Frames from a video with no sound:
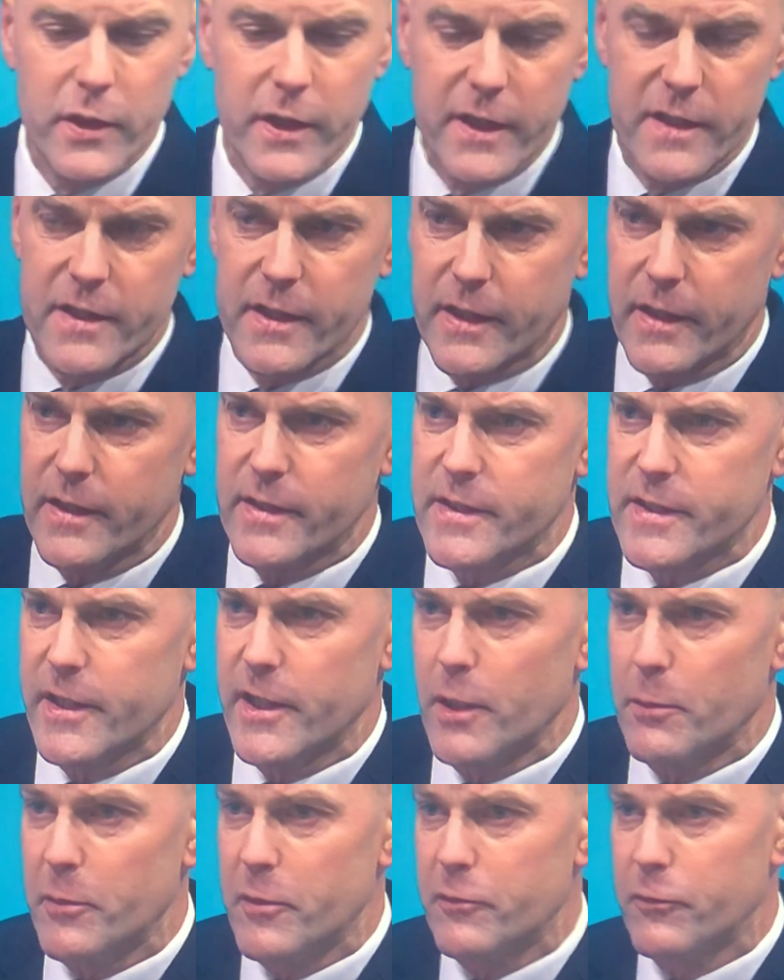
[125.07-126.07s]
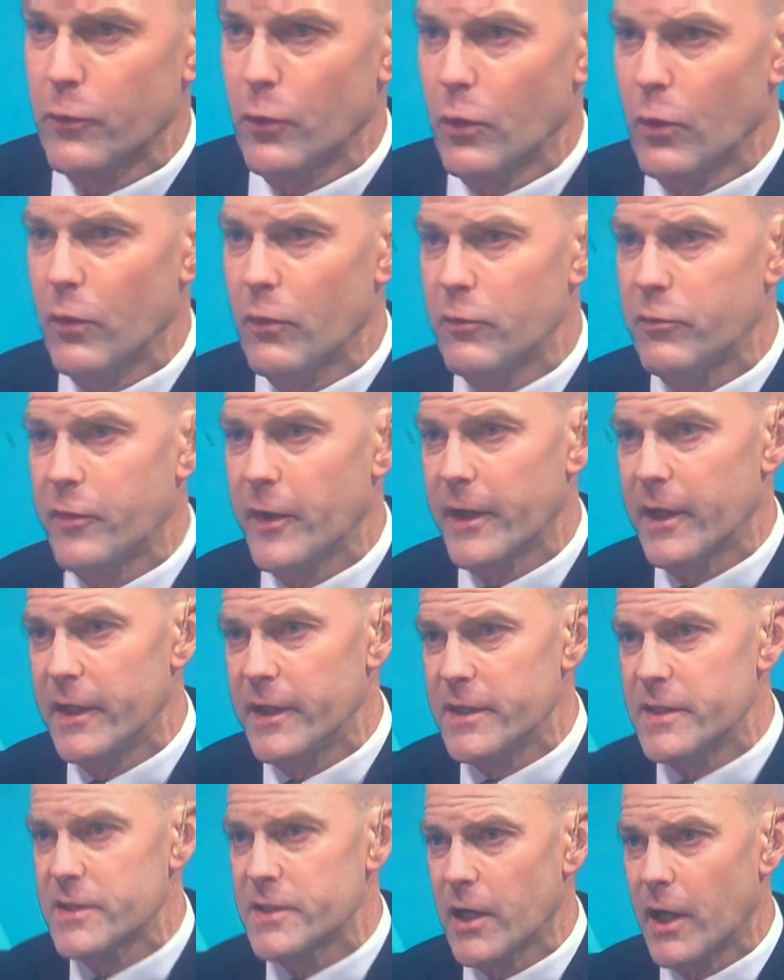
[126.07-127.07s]
need to consider before finally
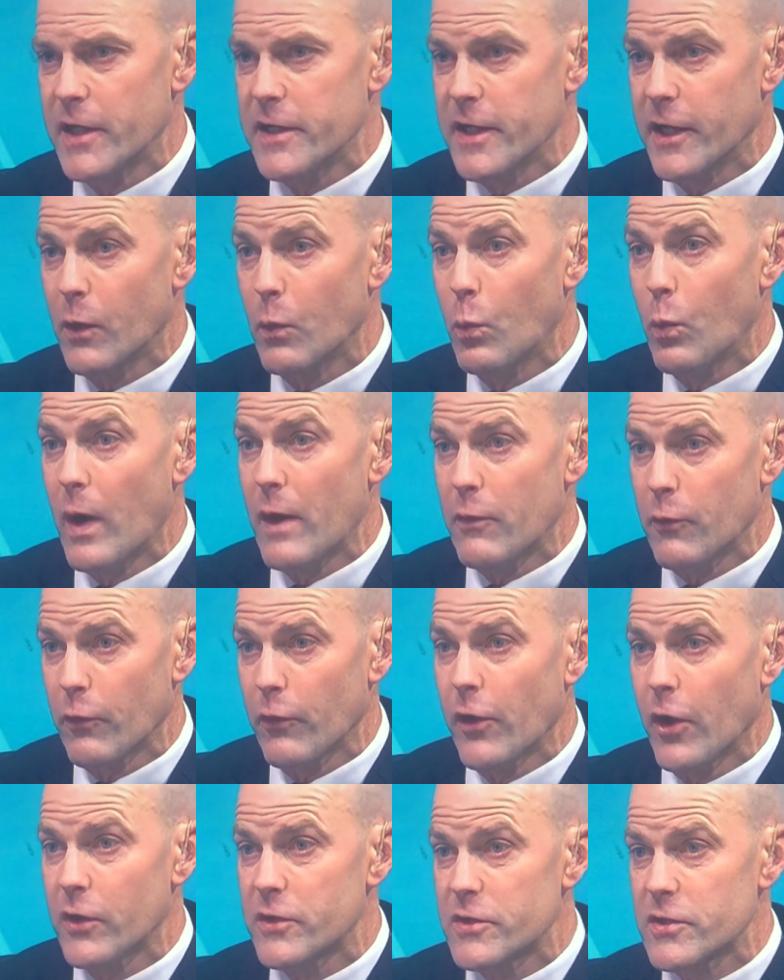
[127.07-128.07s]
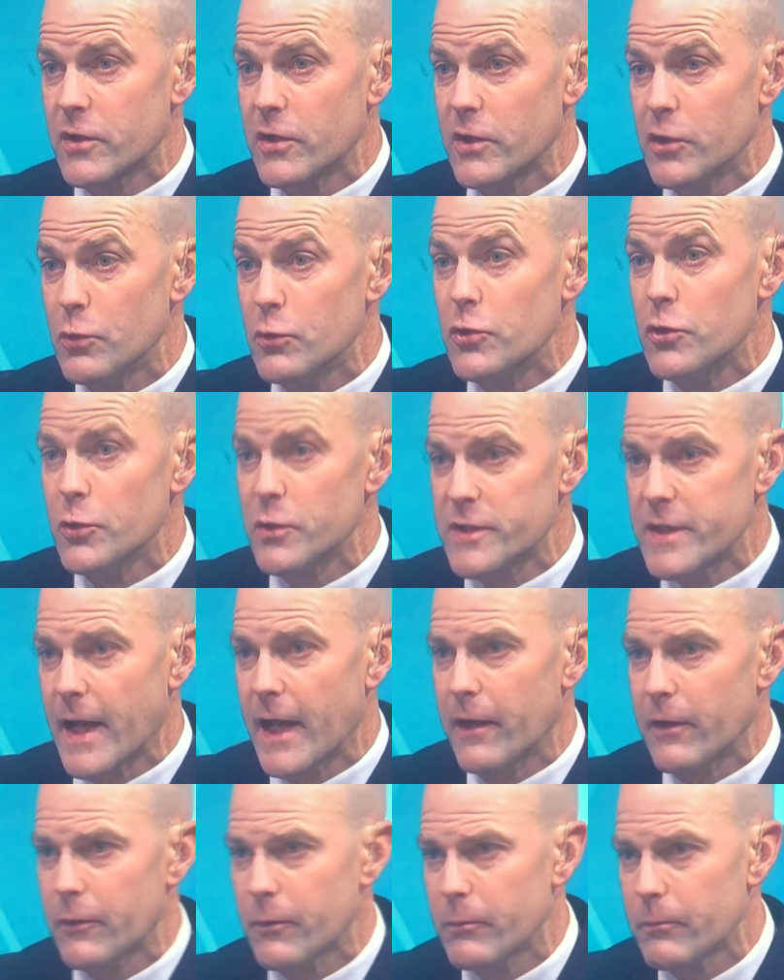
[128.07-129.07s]
deciding whether or not you do
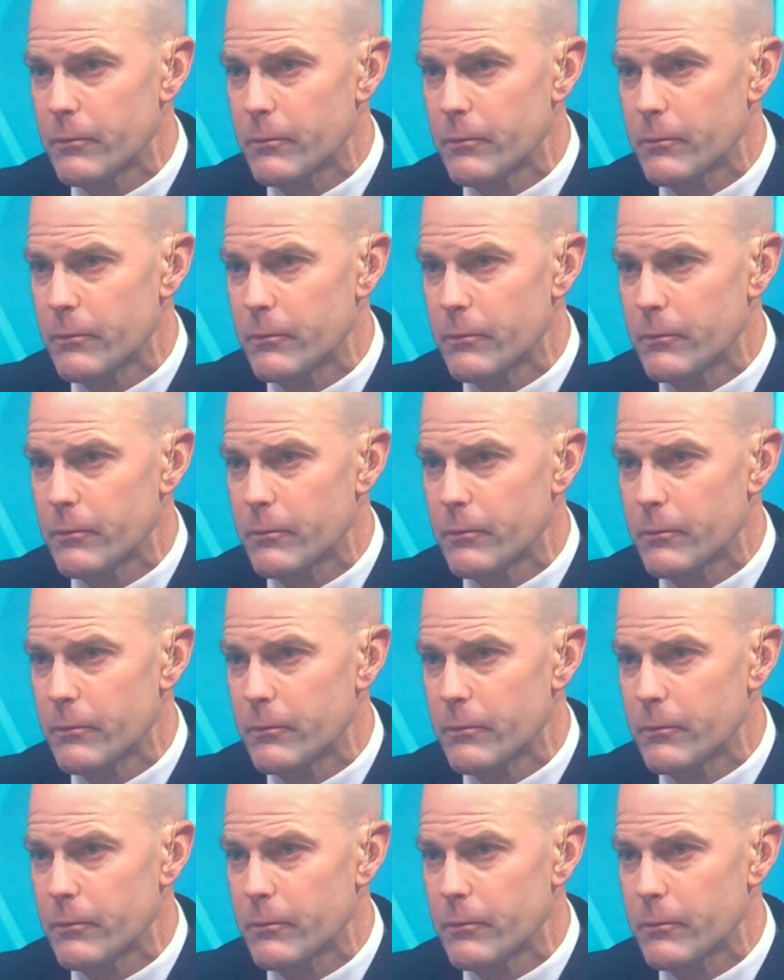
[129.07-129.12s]
stand?